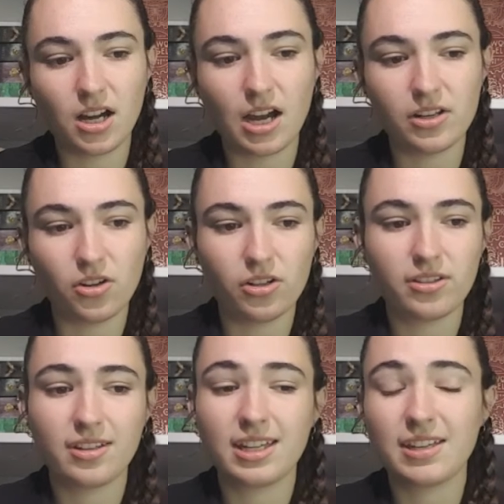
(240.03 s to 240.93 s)
I know
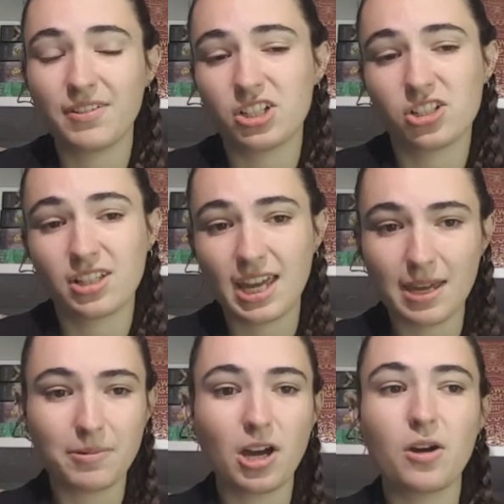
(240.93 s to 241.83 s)
that if I just
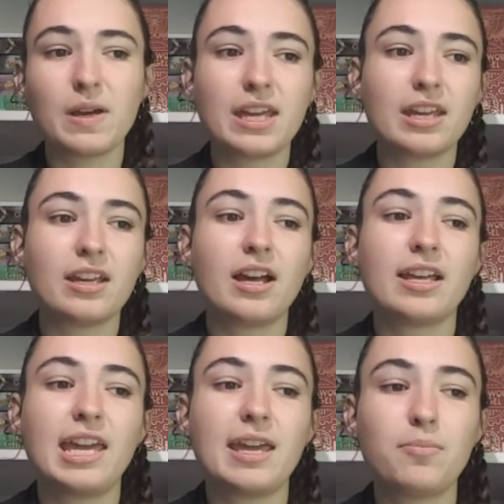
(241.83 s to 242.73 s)
keep going, I
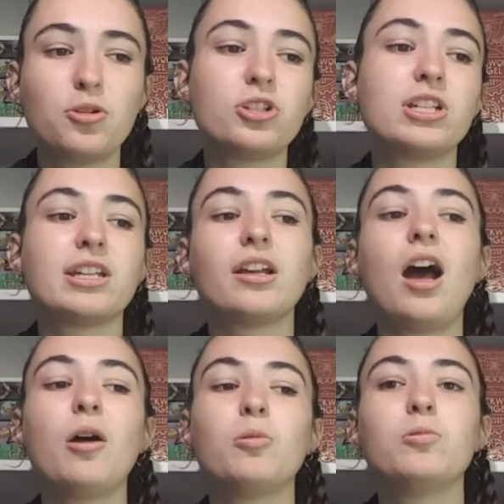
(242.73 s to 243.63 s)
keep pushing,
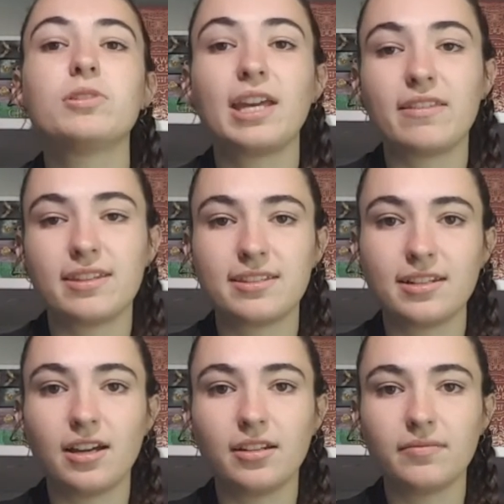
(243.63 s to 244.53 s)
I will get this
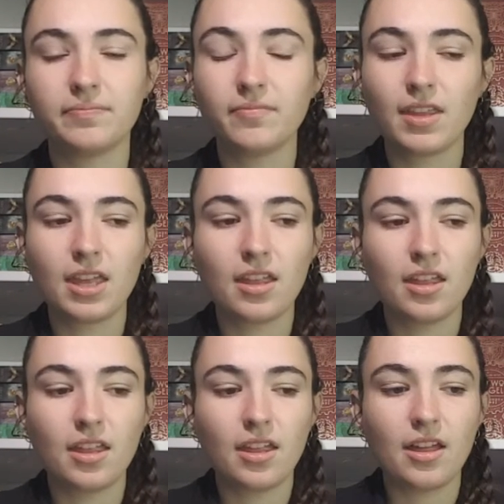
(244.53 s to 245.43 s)
done.
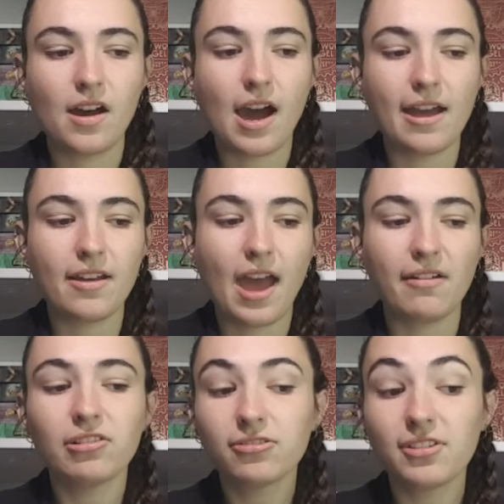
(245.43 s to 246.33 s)
I
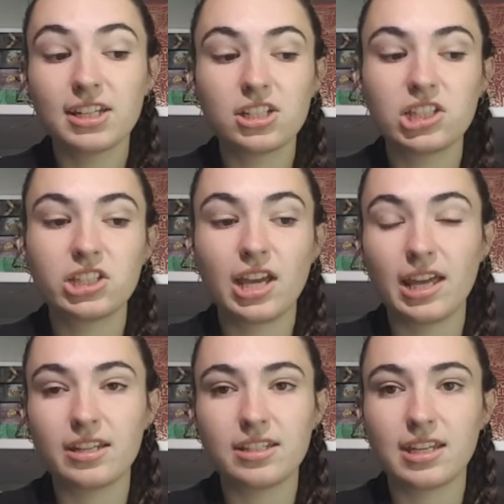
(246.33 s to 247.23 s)
haven't finished
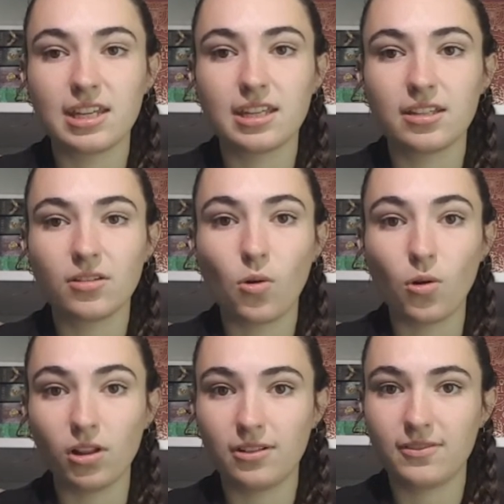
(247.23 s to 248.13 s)
editing
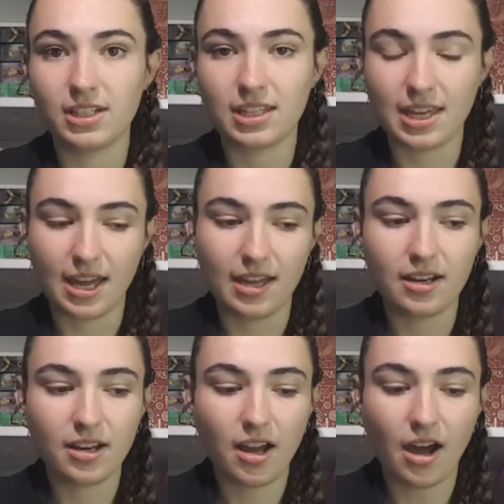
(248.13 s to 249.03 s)
all of it yet.